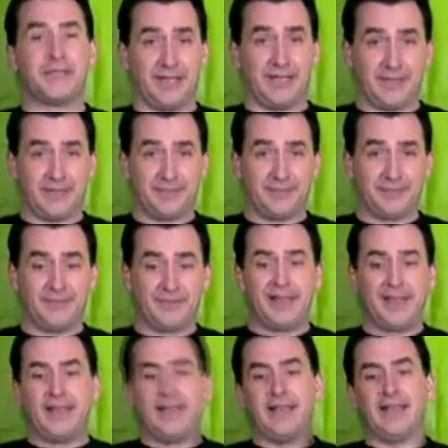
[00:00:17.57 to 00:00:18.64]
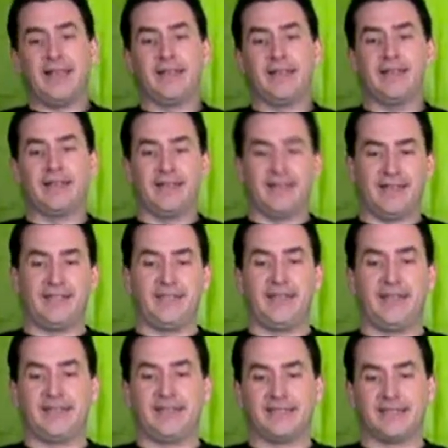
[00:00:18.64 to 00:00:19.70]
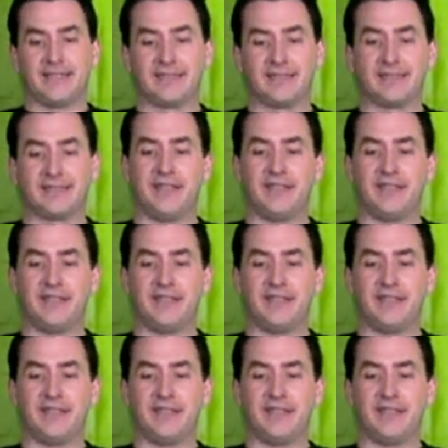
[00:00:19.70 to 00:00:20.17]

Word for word: Tick, in nineteen eighty-six, an